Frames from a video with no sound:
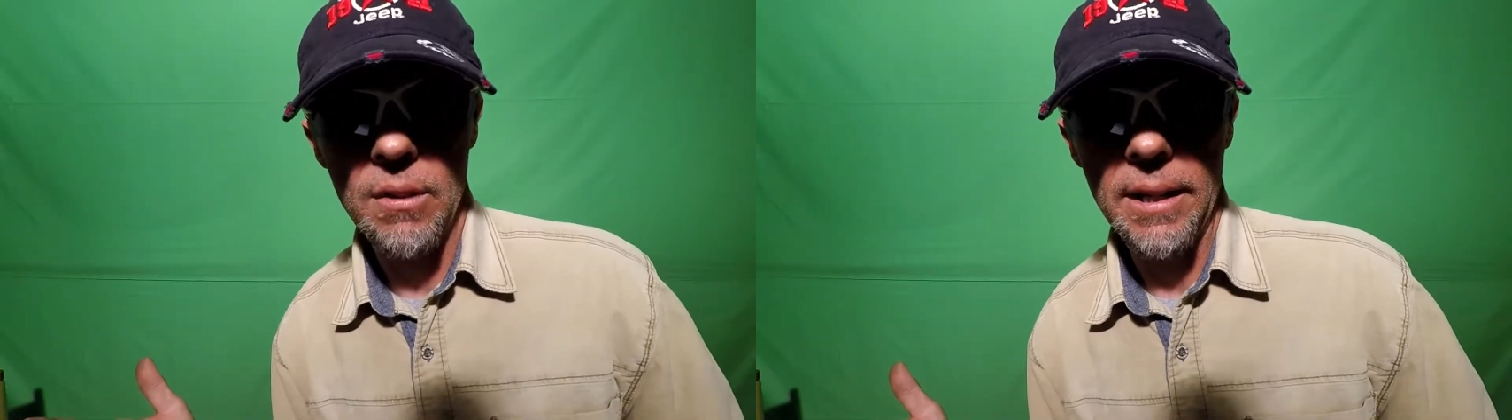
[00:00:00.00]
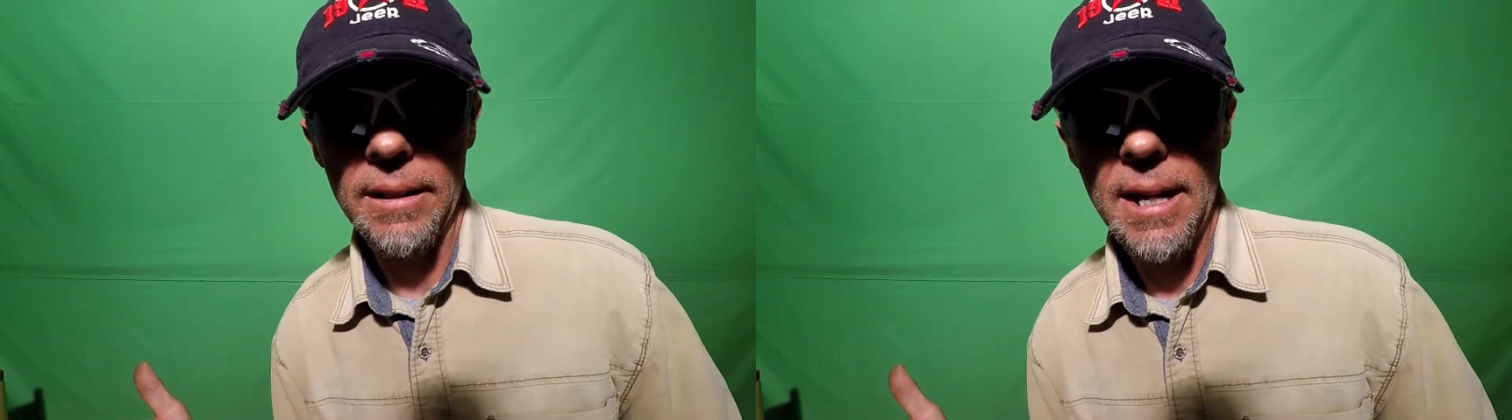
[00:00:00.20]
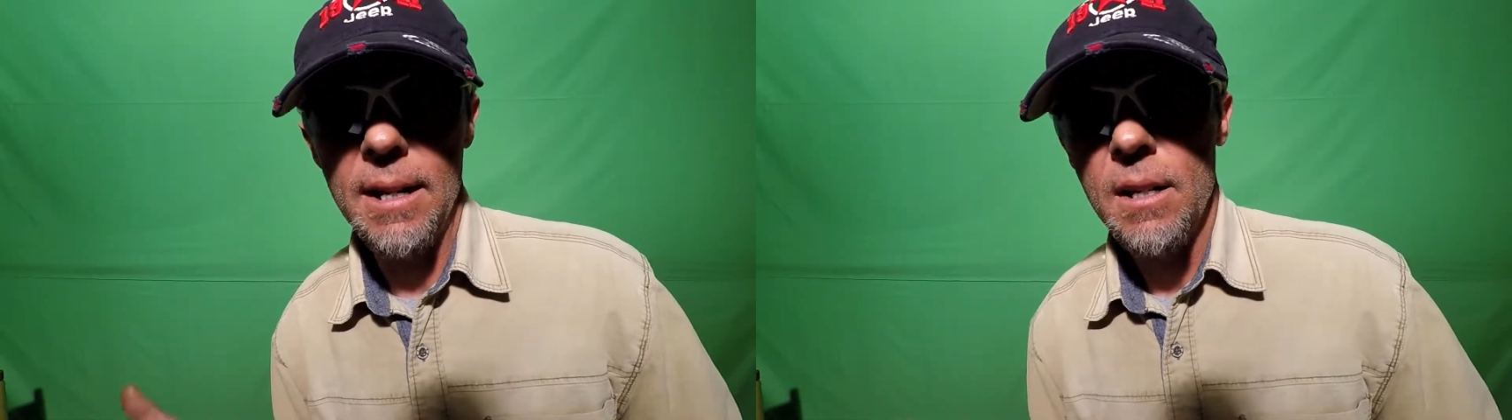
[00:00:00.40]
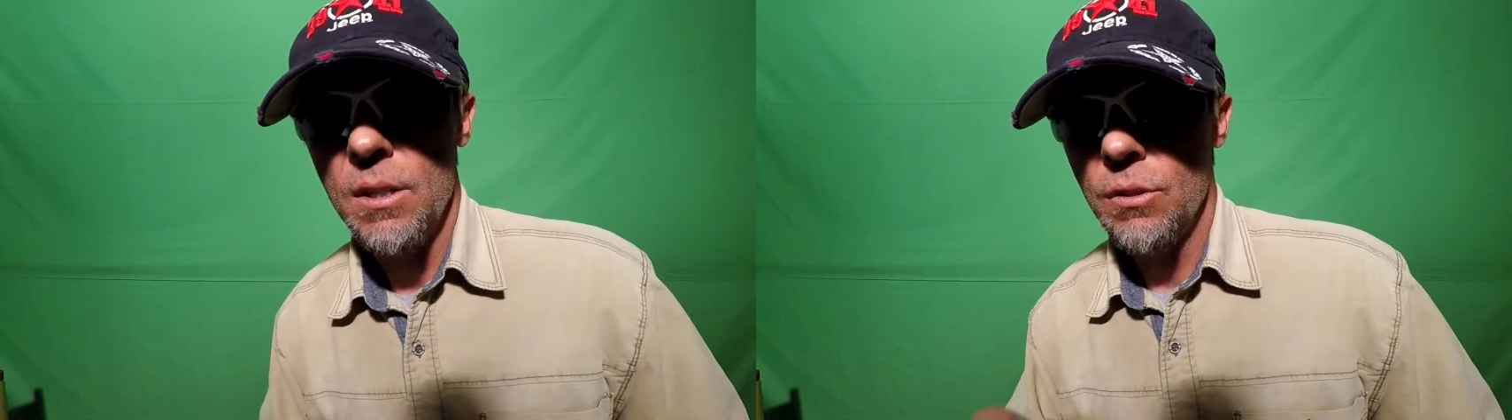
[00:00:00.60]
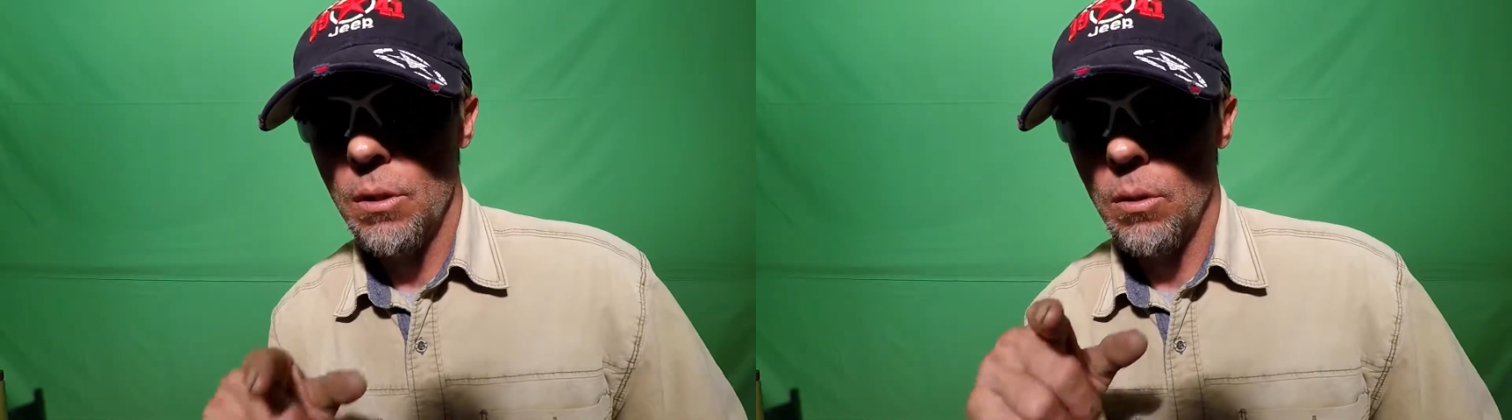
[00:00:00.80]
like that.
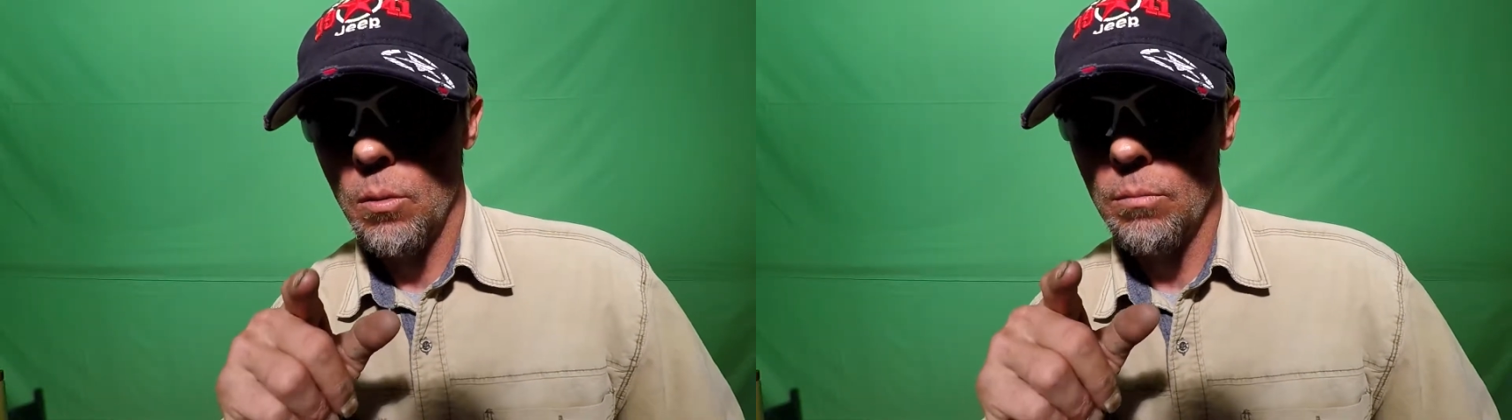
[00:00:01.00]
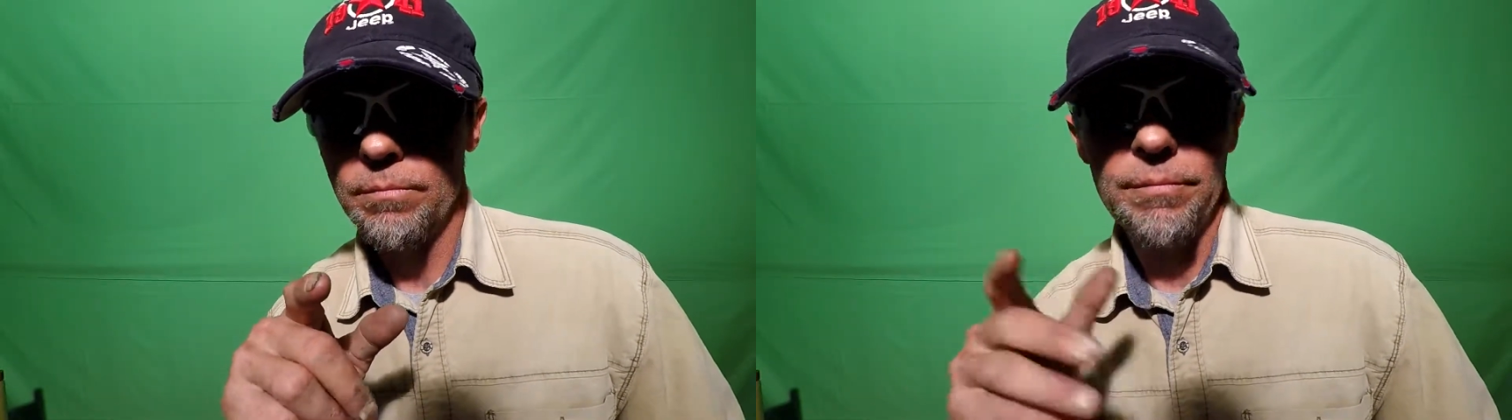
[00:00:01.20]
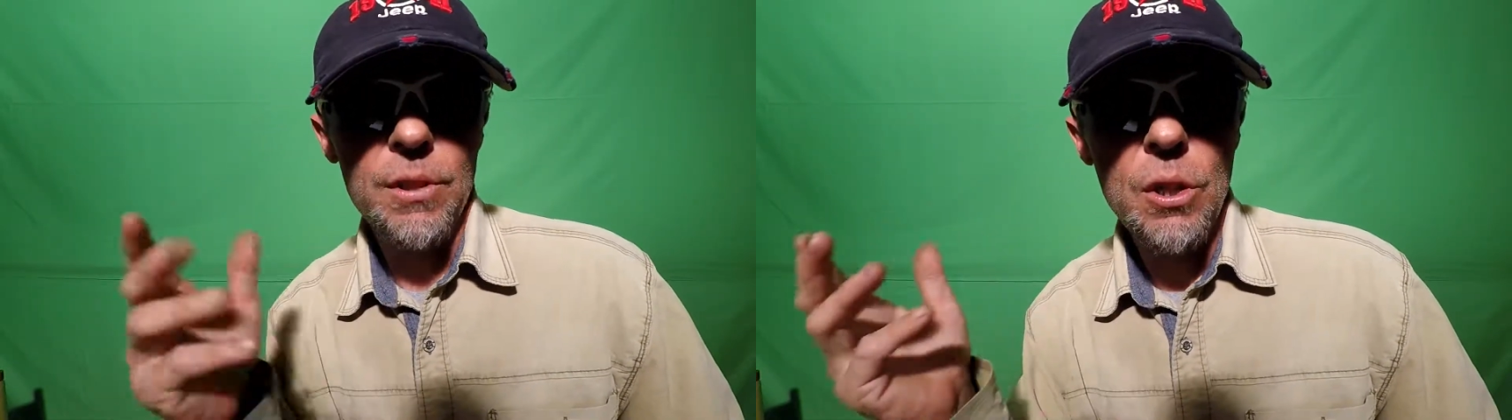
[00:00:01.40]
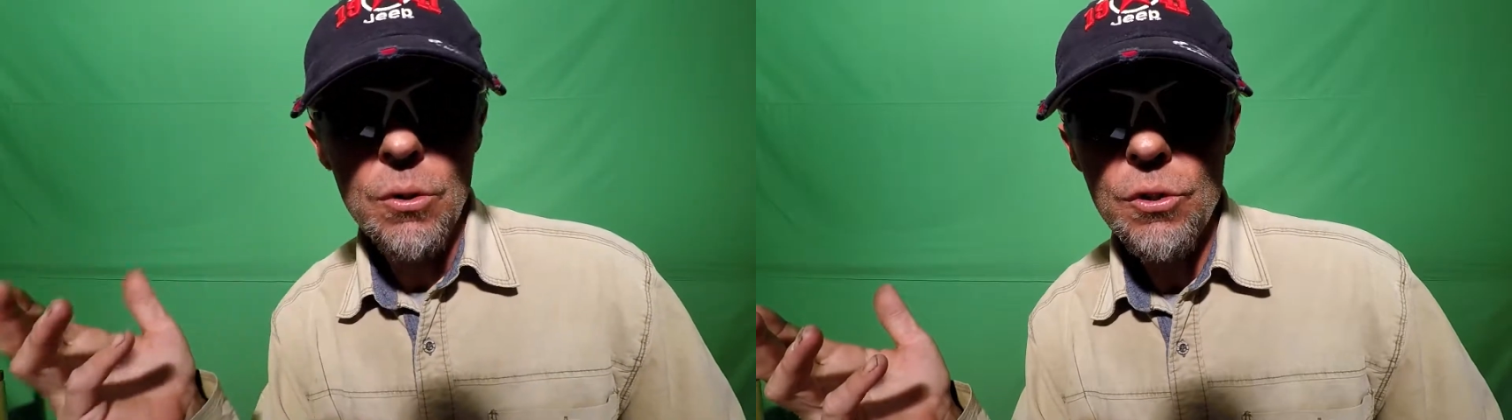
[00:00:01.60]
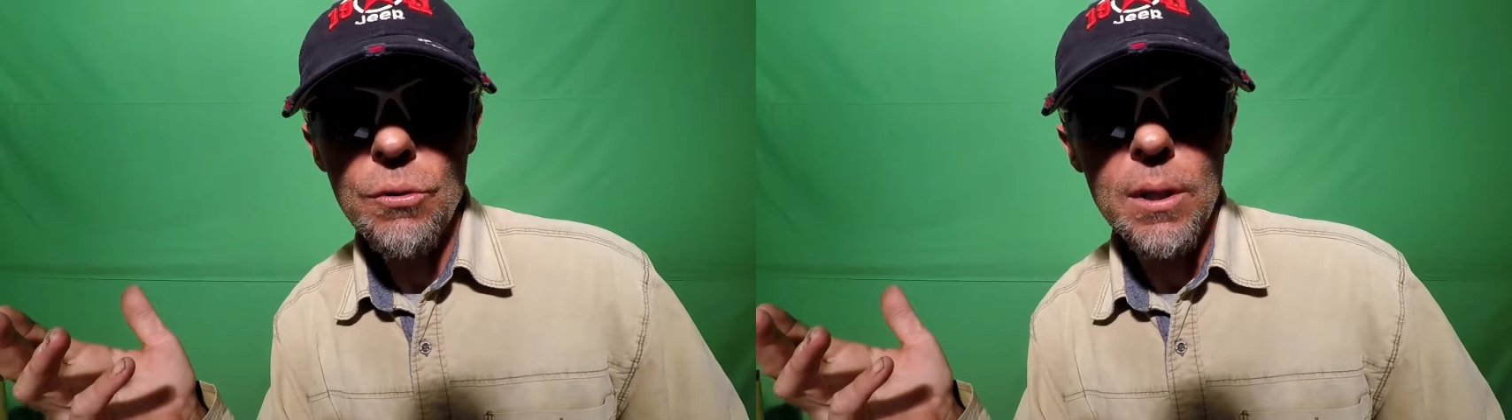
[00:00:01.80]
So
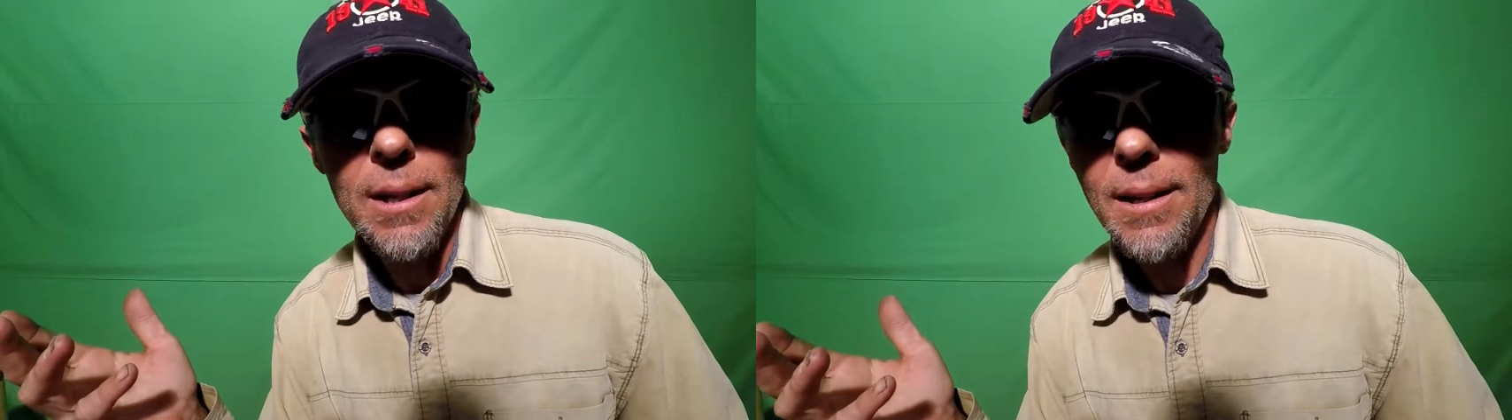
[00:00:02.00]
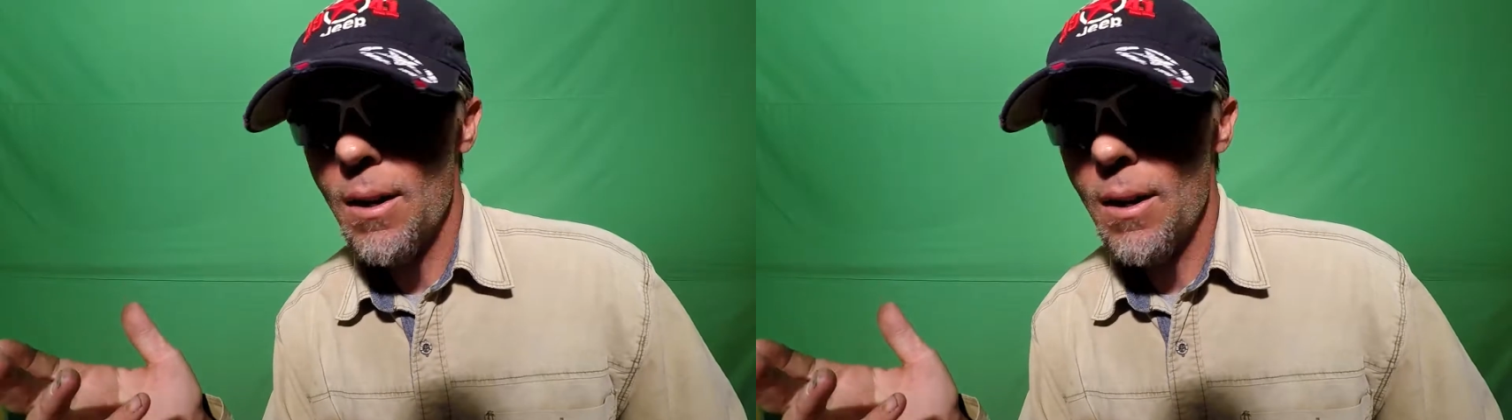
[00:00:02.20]
usually